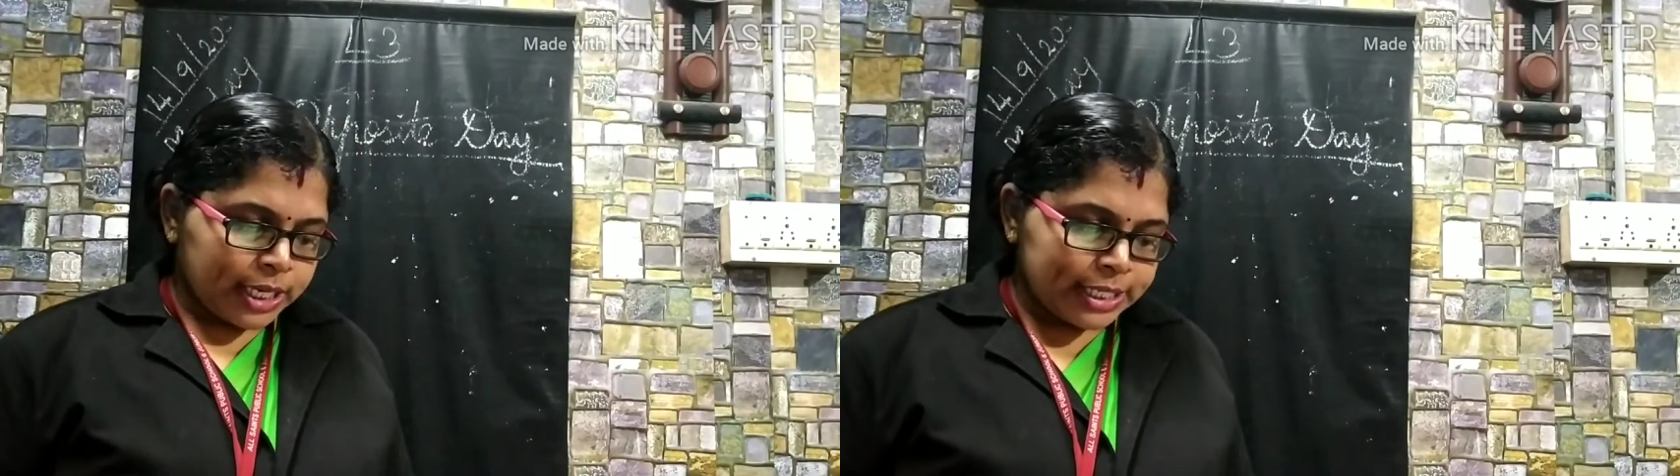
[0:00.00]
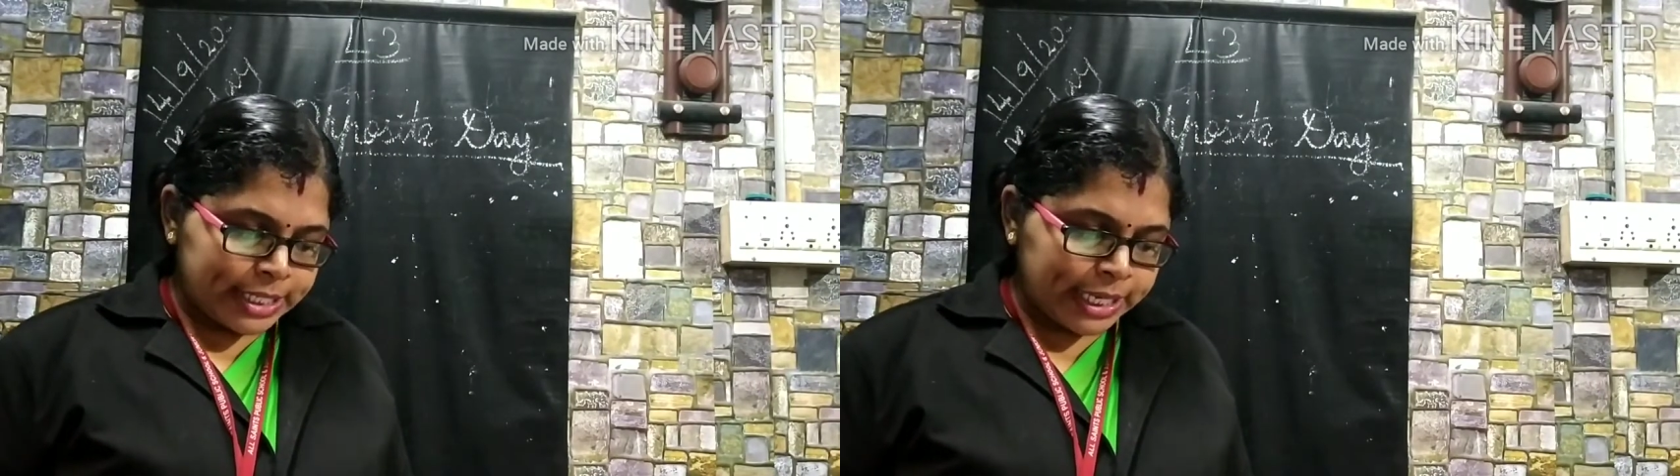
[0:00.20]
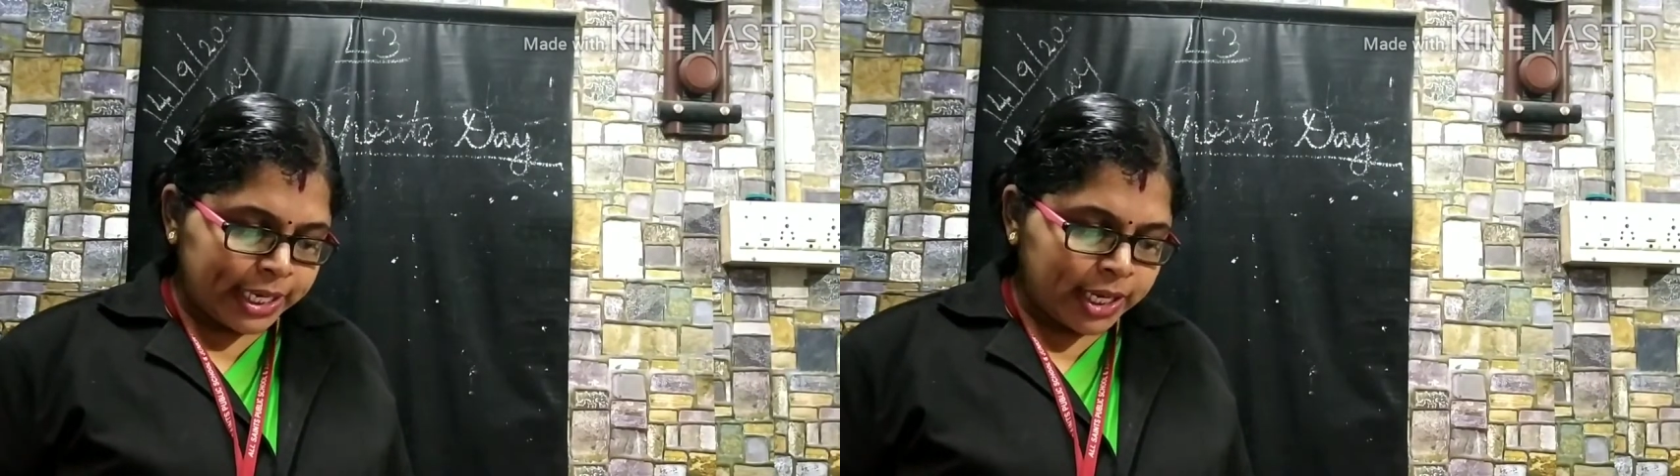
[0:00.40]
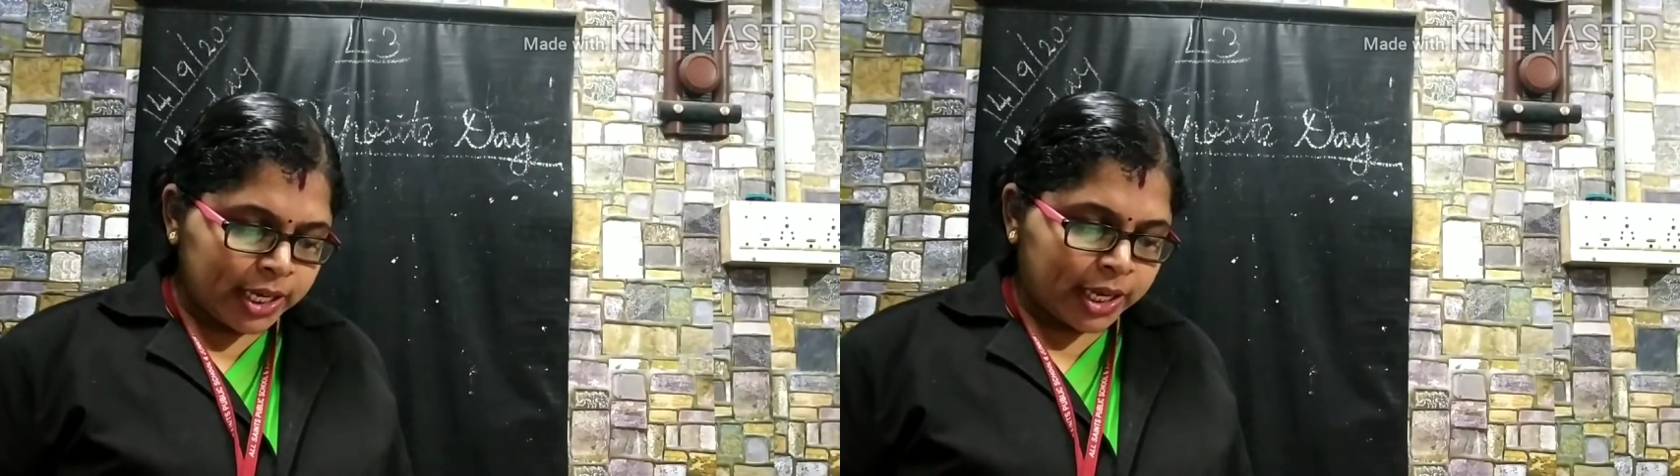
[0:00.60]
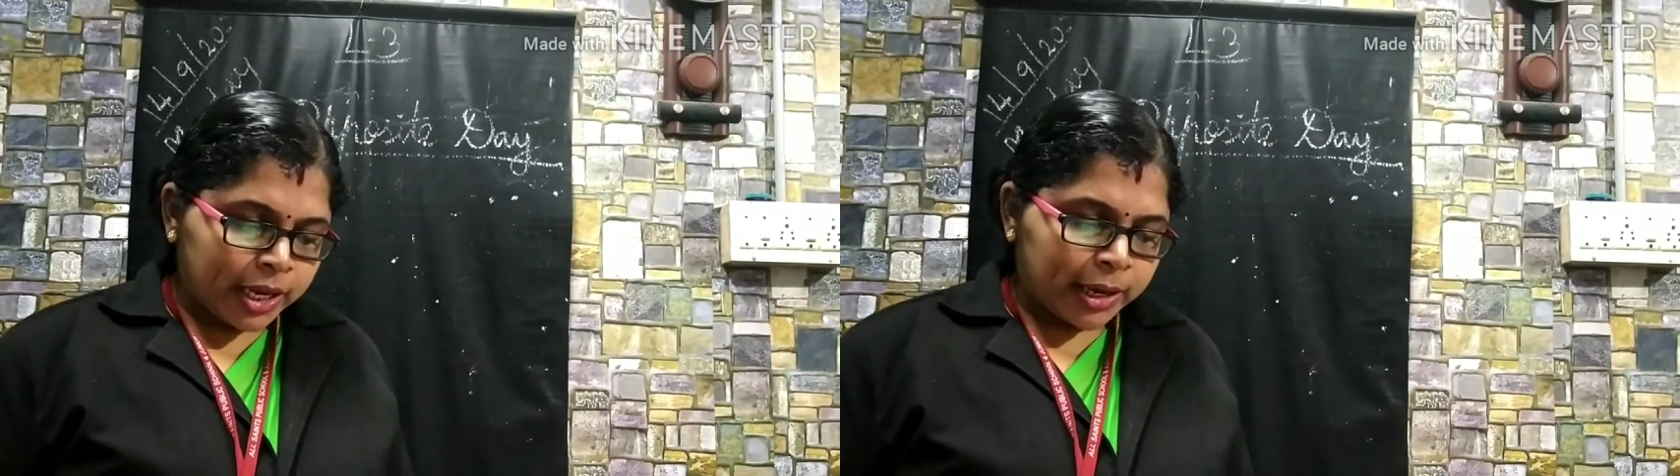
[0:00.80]
D,
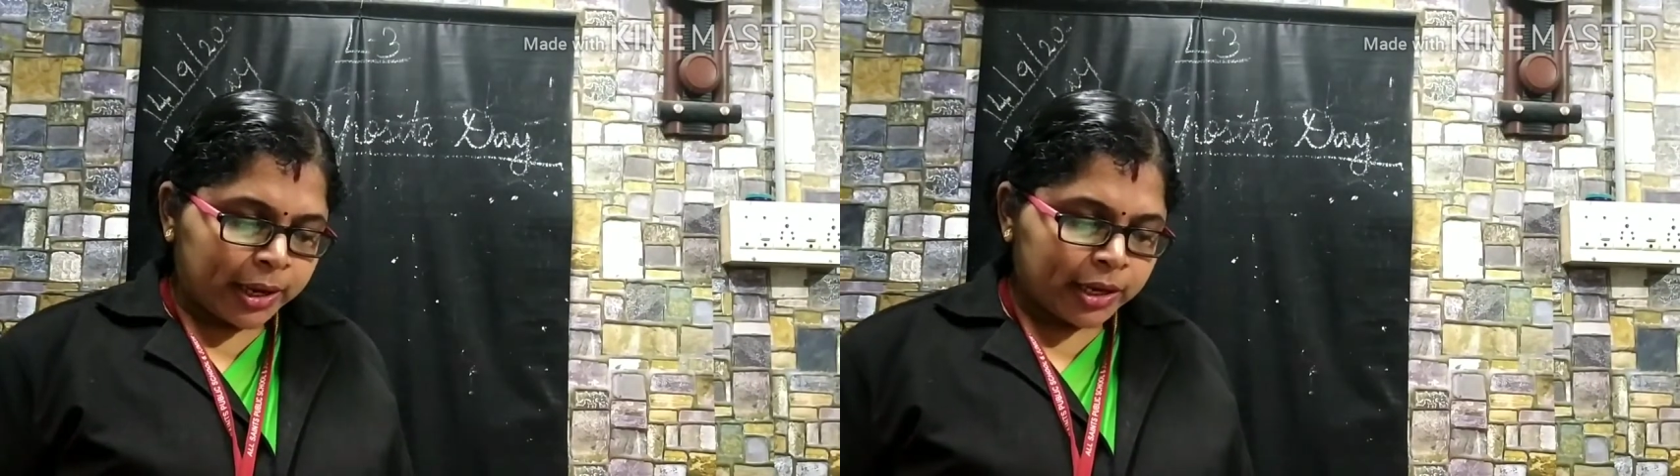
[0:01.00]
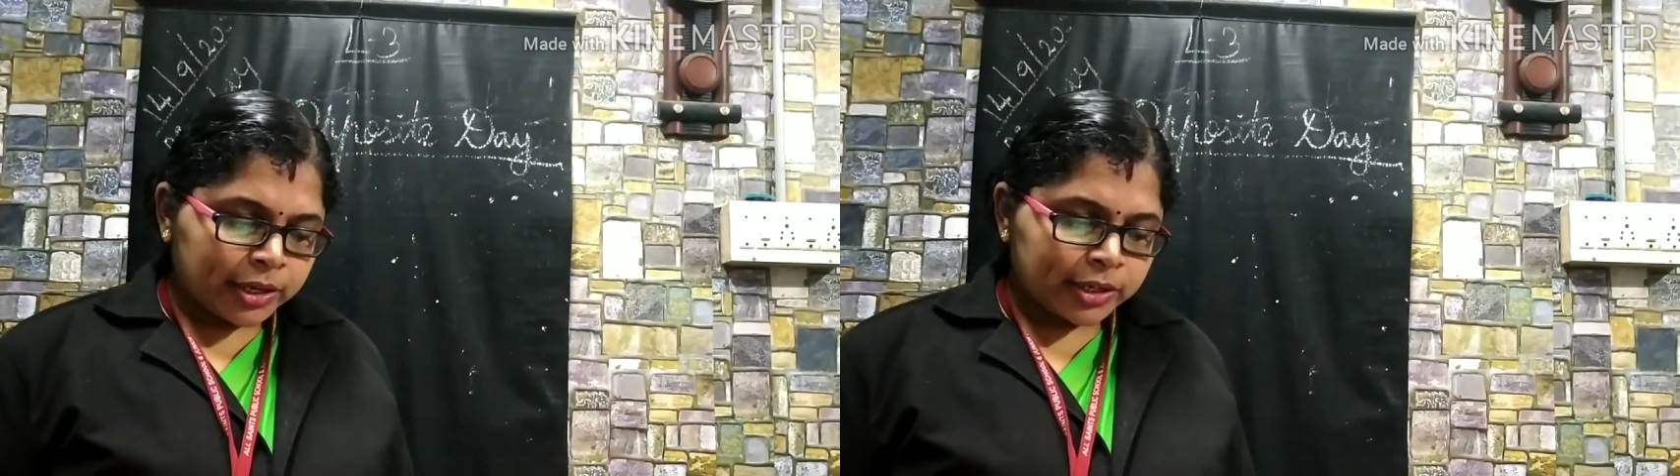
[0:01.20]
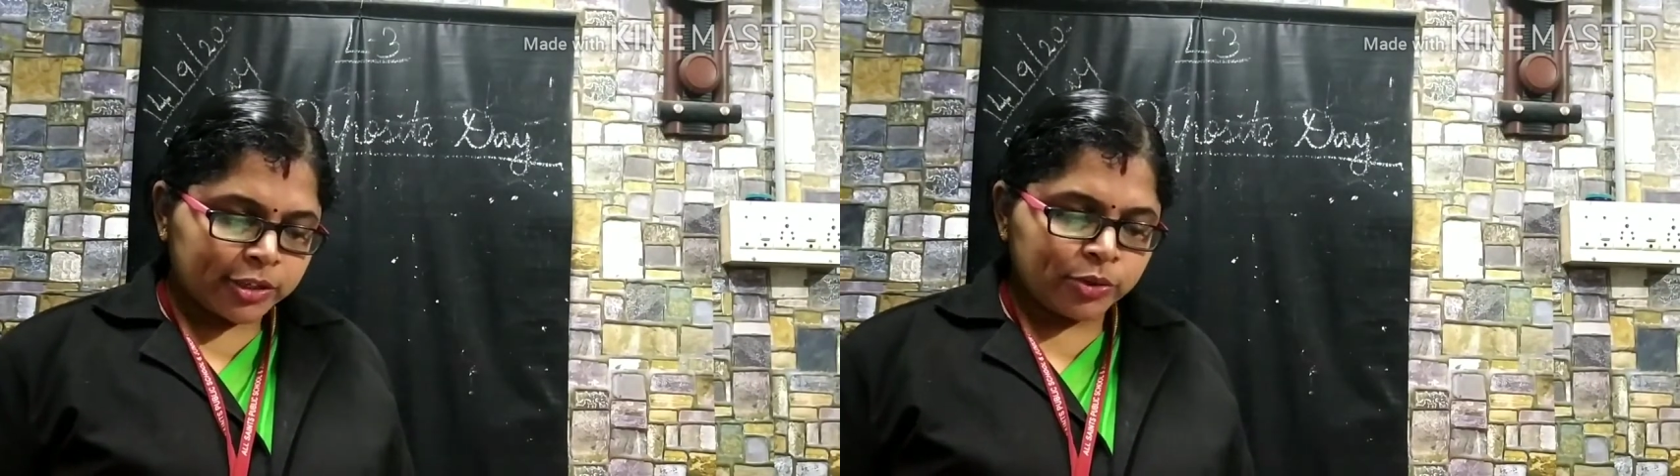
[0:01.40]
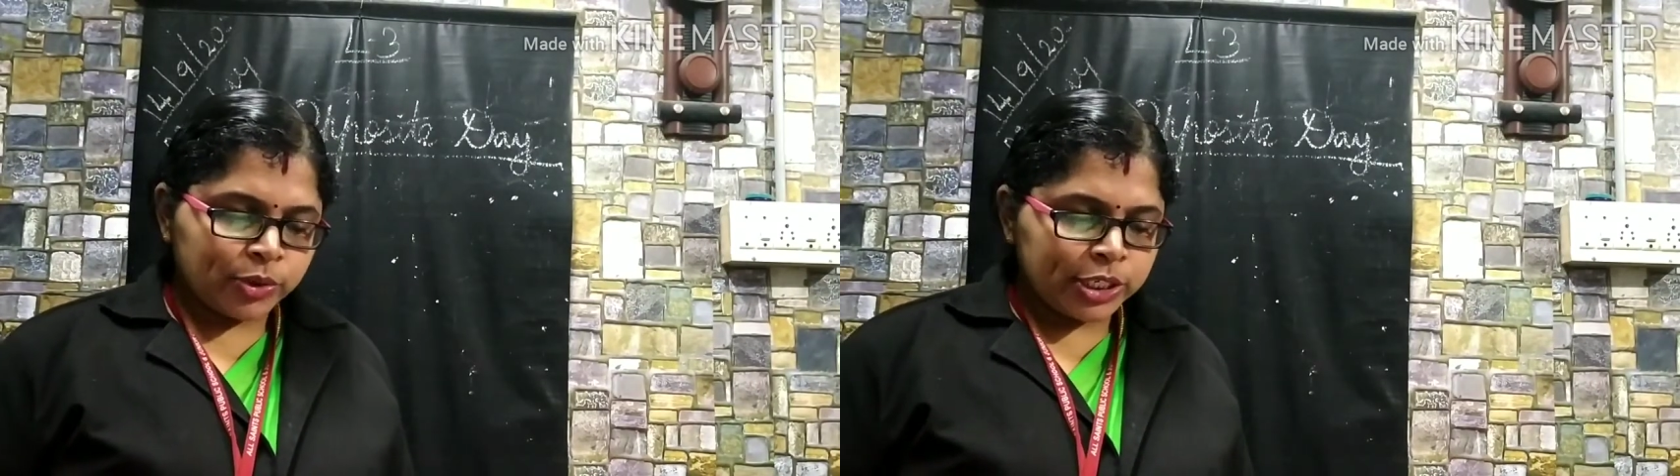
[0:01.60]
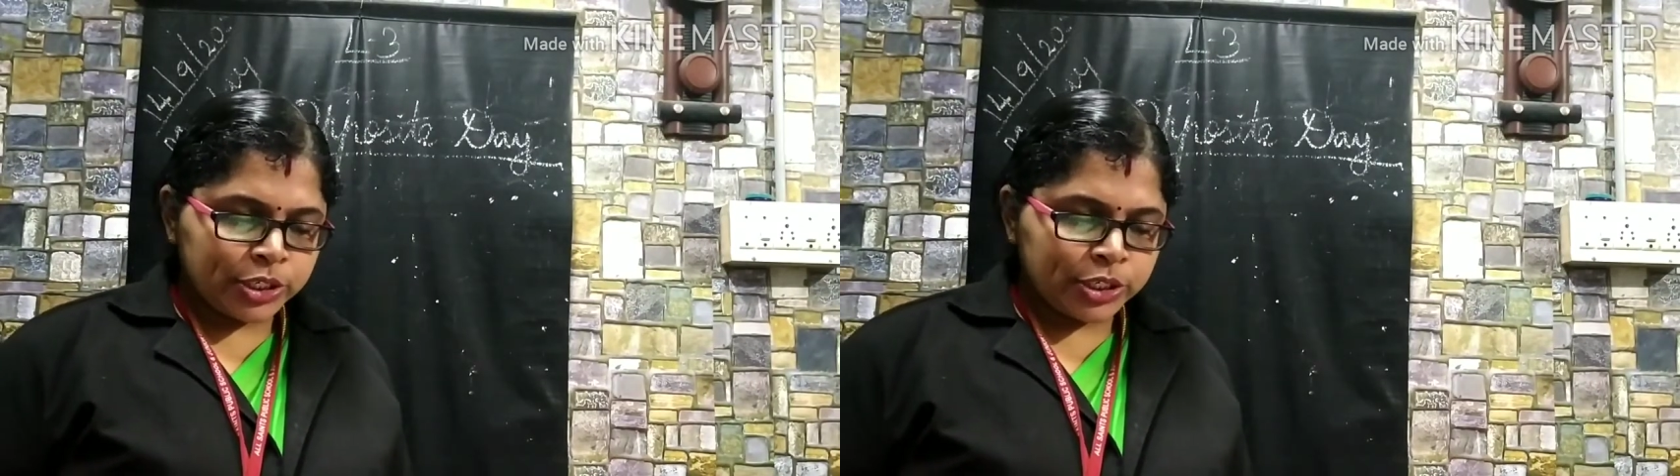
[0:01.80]
no need